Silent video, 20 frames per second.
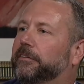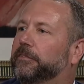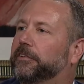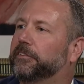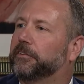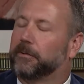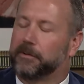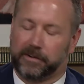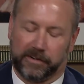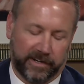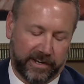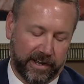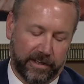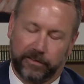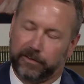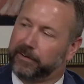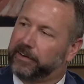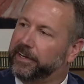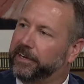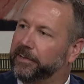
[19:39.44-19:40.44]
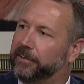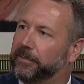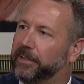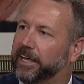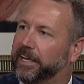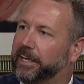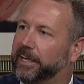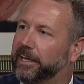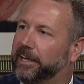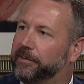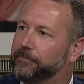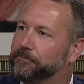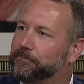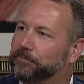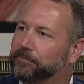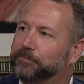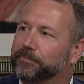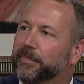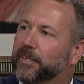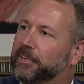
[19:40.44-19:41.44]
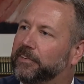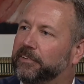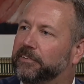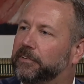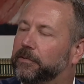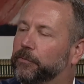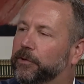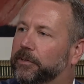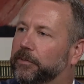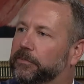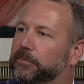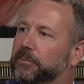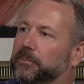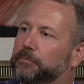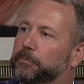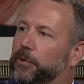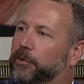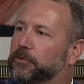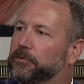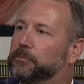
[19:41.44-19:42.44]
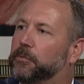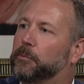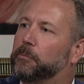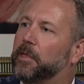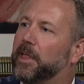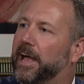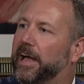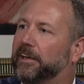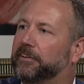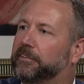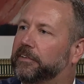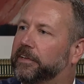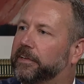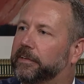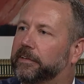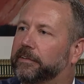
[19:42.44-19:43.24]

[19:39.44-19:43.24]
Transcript: of a certain color. You know, like a, uh, just one of those disposable plastic.